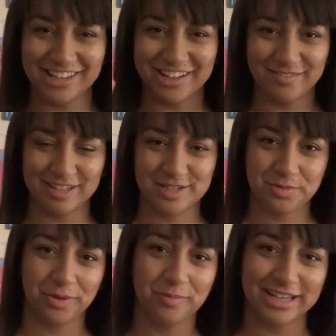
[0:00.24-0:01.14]
lovelies,
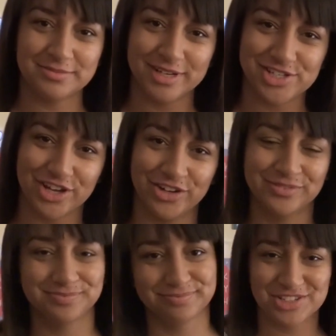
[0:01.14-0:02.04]
welcome back to my channel.
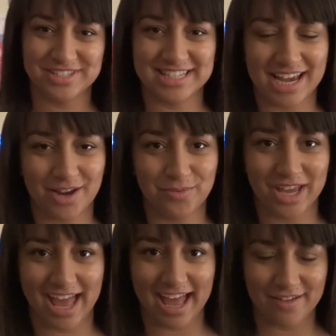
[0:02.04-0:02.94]
So today we
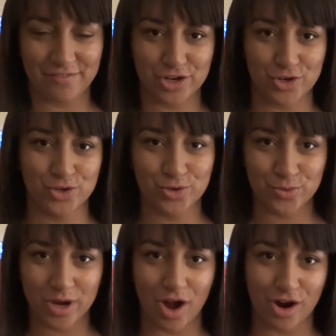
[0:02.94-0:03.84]
have a
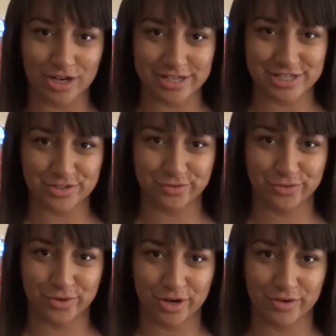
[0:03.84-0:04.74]
new artist
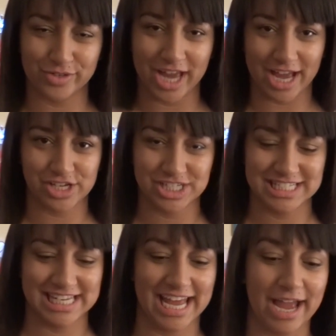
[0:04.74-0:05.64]
for a reaction
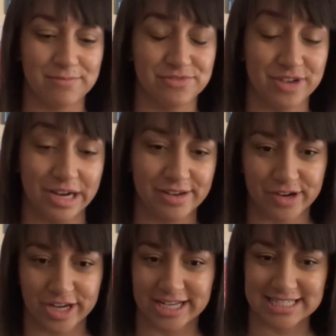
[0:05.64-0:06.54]
today. I'm very,
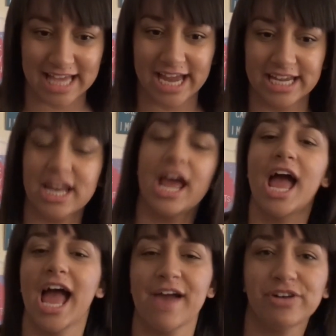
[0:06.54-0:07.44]
very excited.
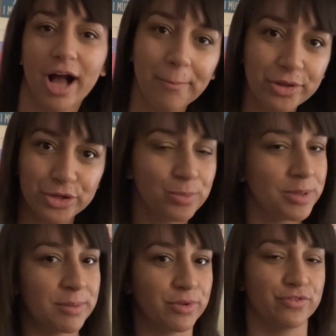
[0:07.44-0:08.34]
I have a couple new
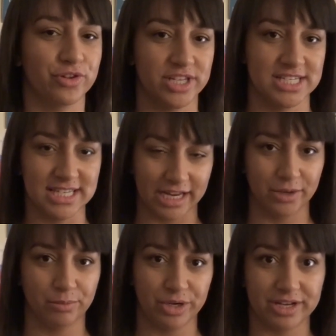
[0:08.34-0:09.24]
people for this
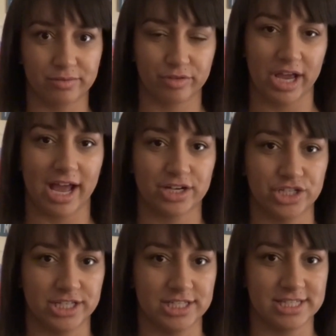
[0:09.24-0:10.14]
second week of
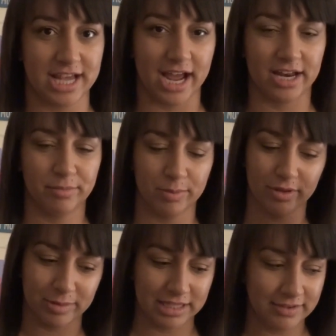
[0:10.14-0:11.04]
reactions that people
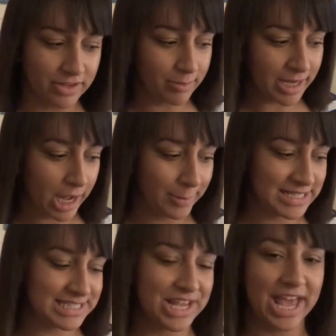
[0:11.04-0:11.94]
have been leaving in my
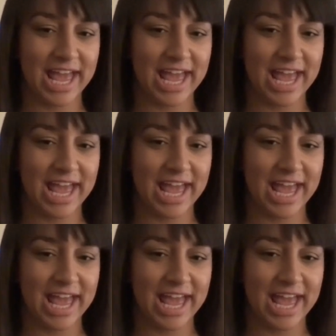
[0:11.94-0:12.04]
comments